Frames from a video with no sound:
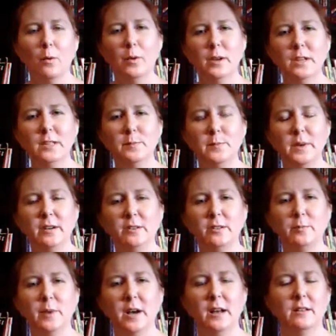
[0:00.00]
What is Pierce
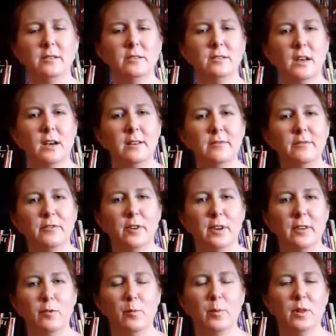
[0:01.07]
Butler's
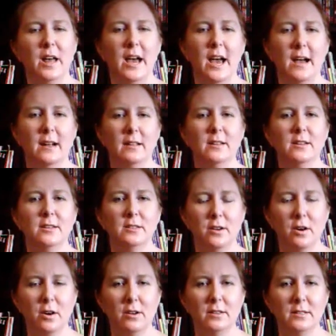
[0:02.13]
unforgivable act that
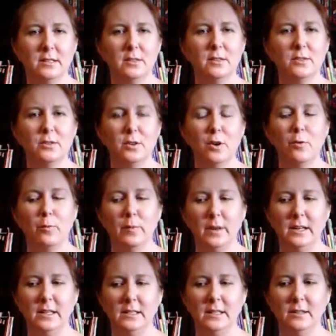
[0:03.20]
causes so
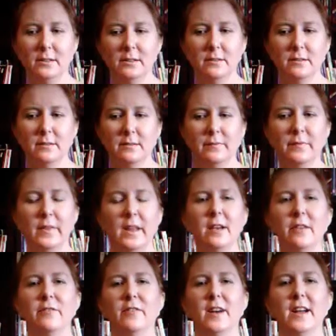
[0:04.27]
many tears?
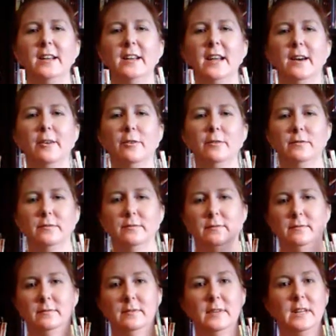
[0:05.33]
Find out
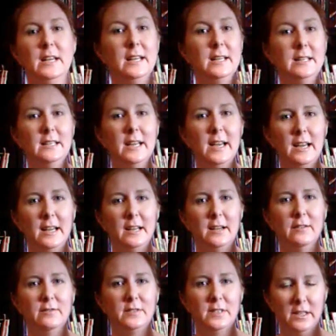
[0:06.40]
in Day
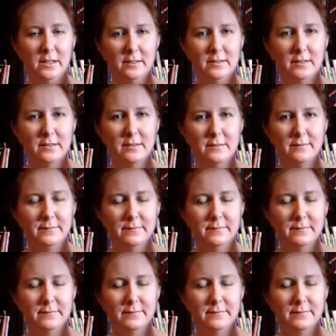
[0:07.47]
of Tears.